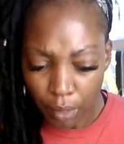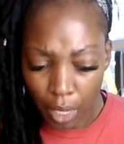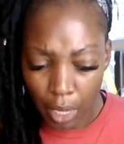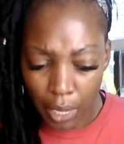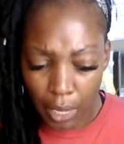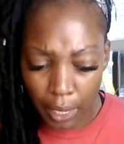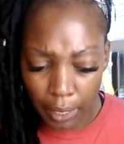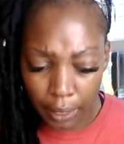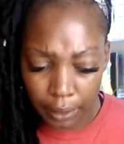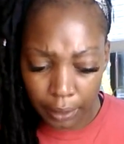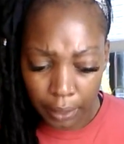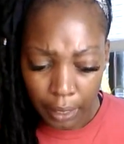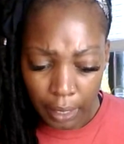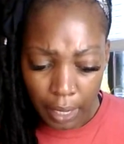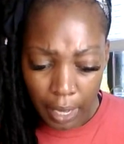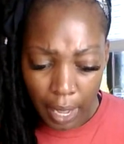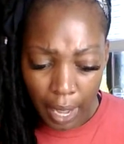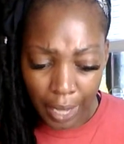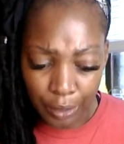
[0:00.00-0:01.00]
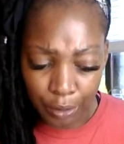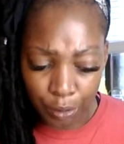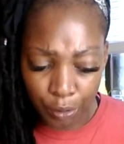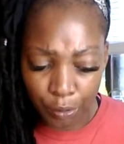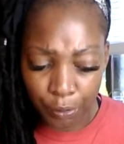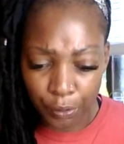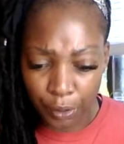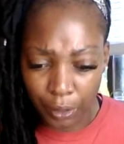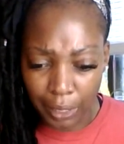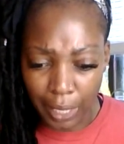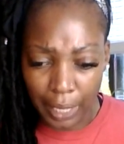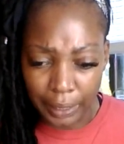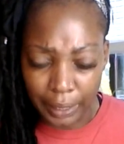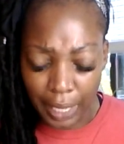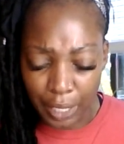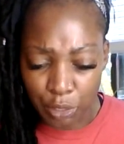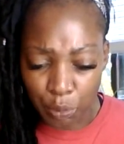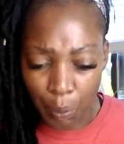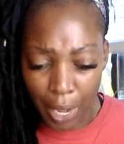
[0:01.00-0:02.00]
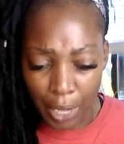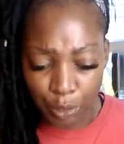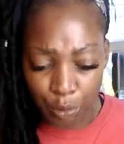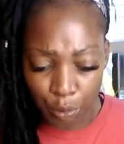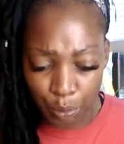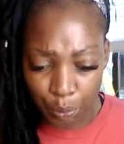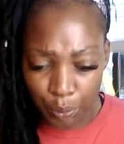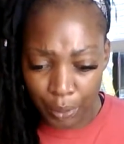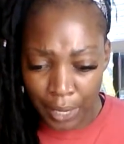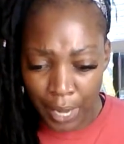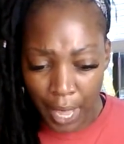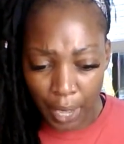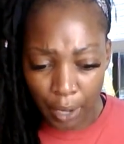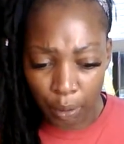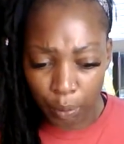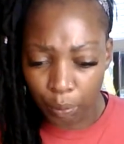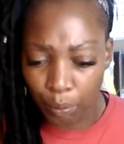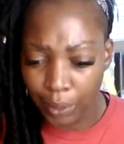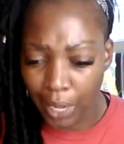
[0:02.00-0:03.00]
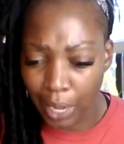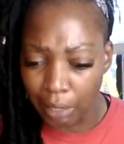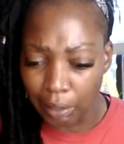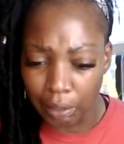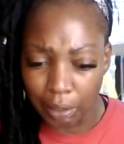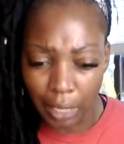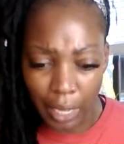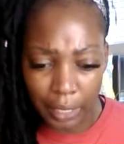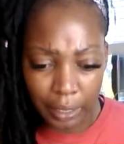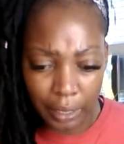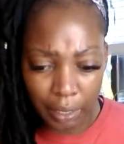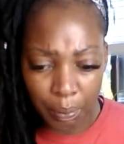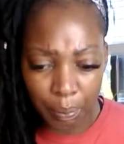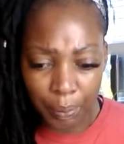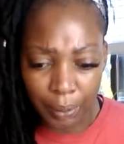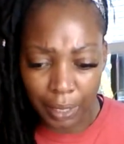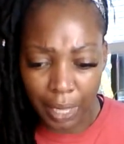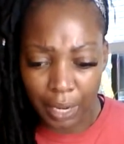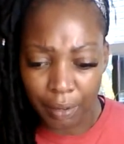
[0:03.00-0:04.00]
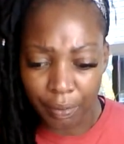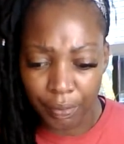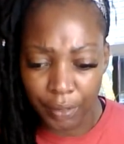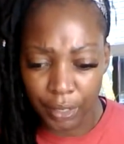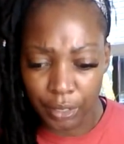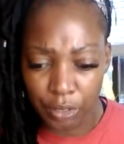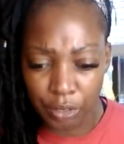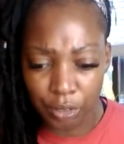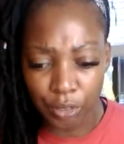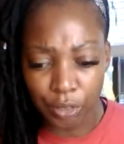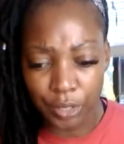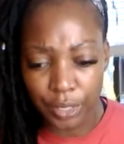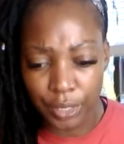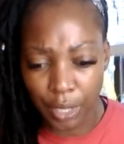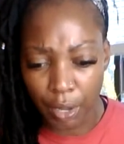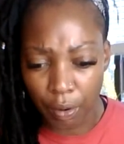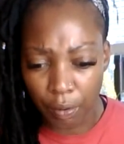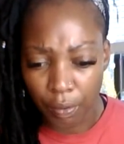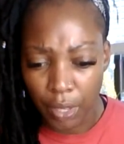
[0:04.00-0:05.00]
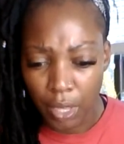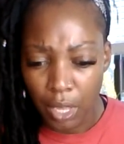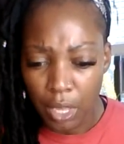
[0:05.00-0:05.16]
and i do feel like that's why you now kind of like keep a lot of things to yourself